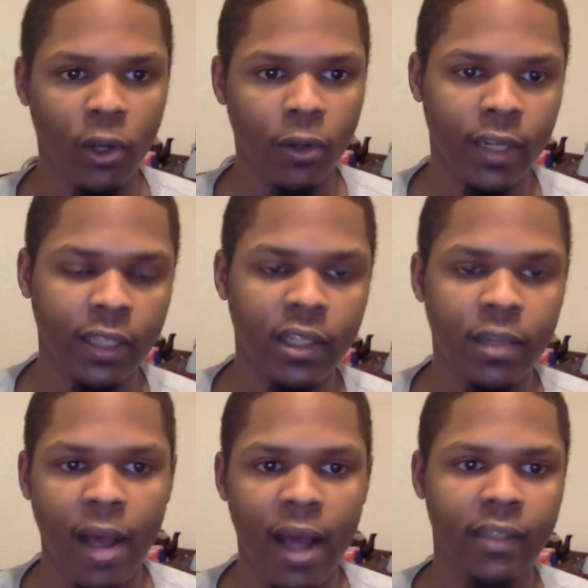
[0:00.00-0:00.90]
get to the
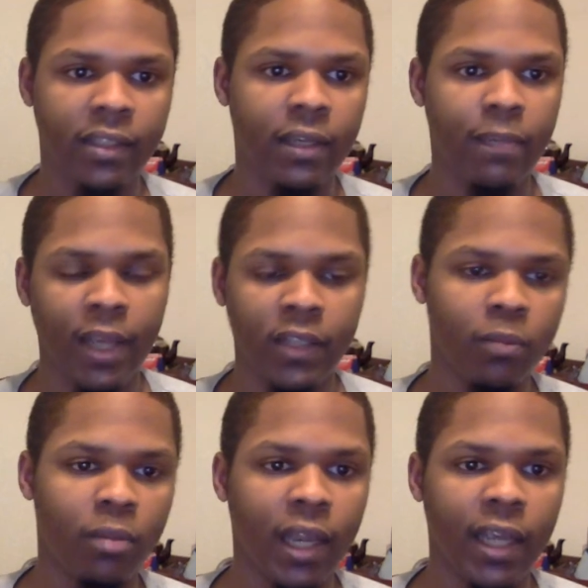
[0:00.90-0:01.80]
basket, make some
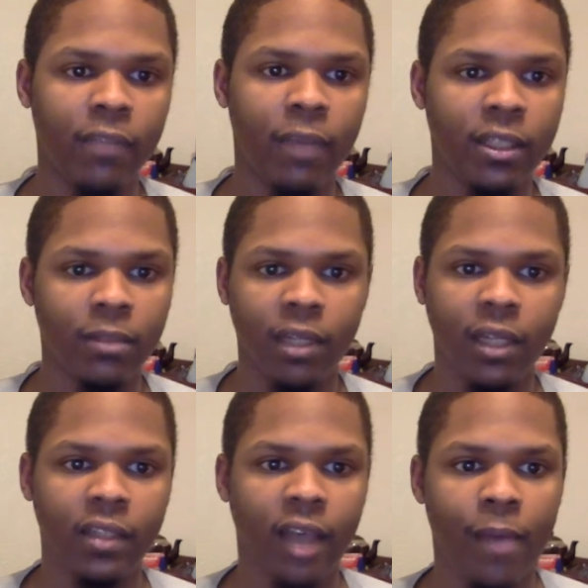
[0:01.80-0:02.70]
plays, make some things
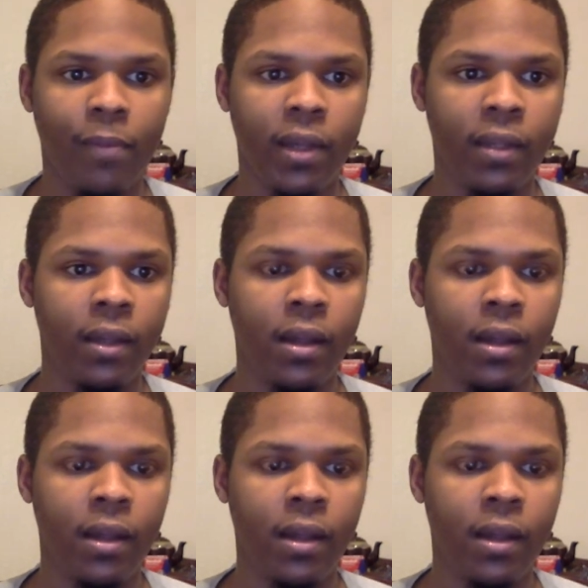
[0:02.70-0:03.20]
happen.